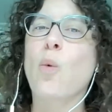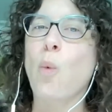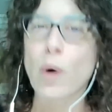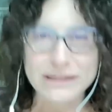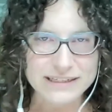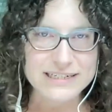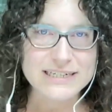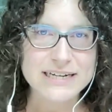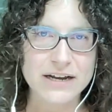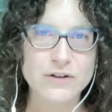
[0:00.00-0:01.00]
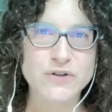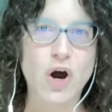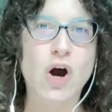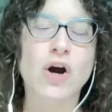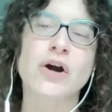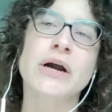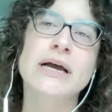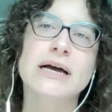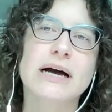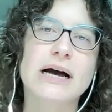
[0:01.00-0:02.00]
what the details are,
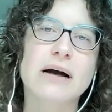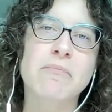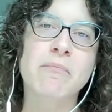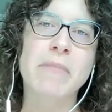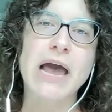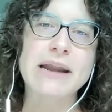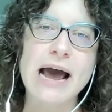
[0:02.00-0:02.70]
and